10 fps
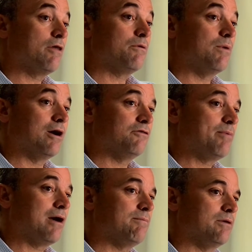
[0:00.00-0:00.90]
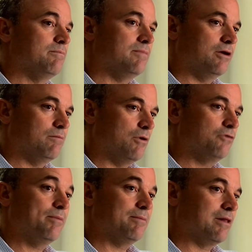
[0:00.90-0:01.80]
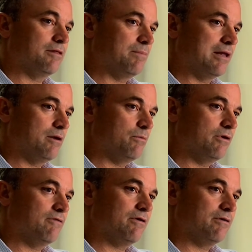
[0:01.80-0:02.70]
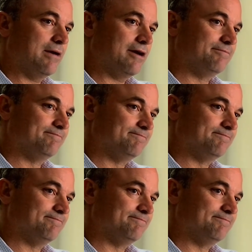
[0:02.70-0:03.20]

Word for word: otherwise probably you know, most people on the planet wouldn't have heard about.